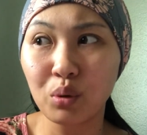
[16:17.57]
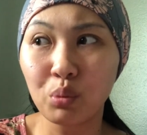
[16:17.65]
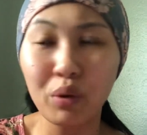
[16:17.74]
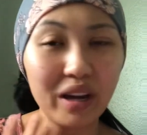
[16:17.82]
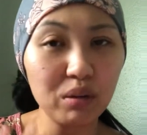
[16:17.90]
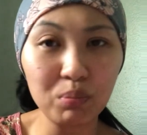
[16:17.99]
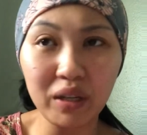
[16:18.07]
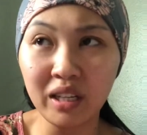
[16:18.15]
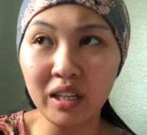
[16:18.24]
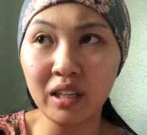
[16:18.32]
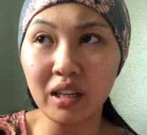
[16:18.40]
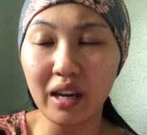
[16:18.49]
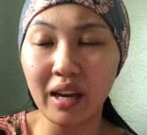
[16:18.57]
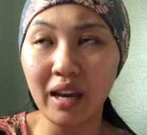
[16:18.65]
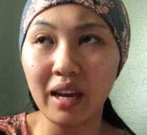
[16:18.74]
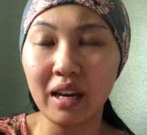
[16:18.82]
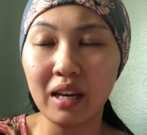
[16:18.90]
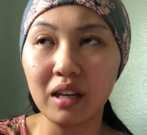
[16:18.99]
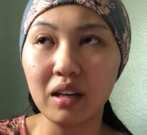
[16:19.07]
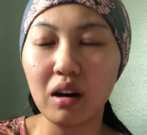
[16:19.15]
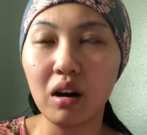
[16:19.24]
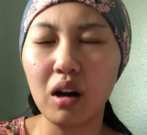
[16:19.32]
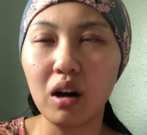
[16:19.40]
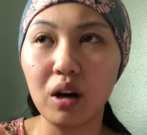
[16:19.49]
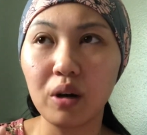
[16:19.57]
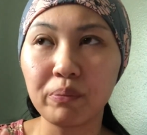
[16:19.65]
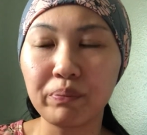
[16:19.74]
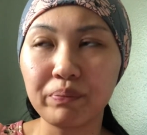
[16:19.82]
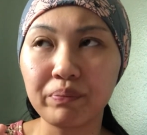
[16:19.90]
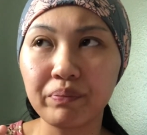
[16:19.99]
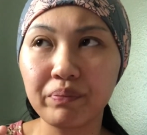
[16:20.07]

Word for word: red meat and um,